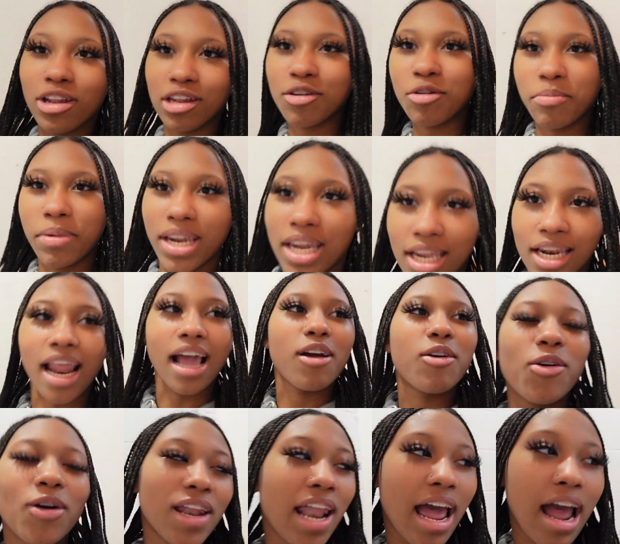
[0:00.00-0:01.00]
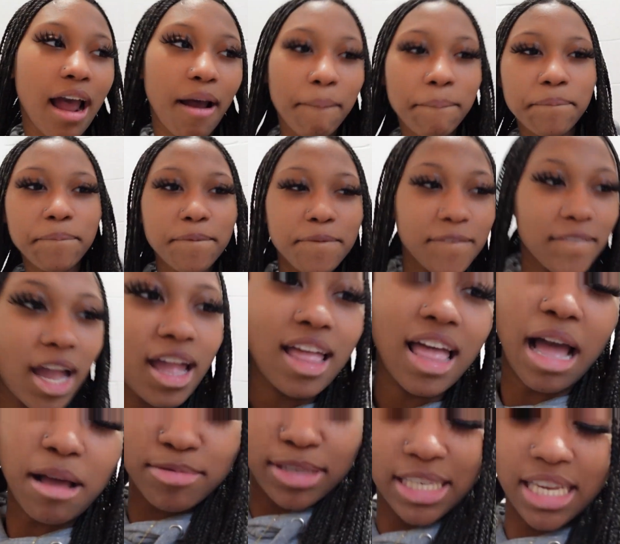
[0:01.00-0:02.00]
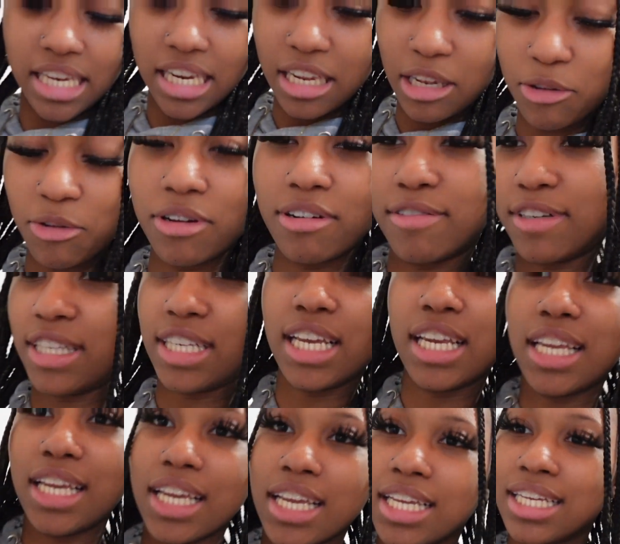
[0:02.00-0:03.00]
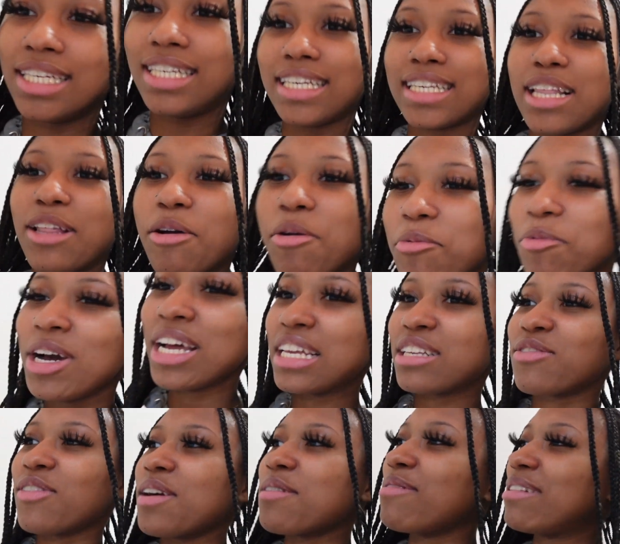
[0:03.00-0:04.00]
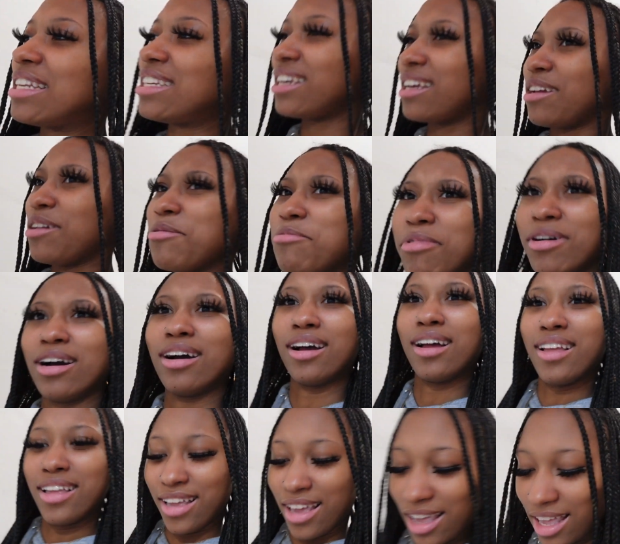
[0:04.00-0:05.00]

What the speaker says: little minute, not gonna lie. I was getting a little irritated. Just look, what is wrong with you?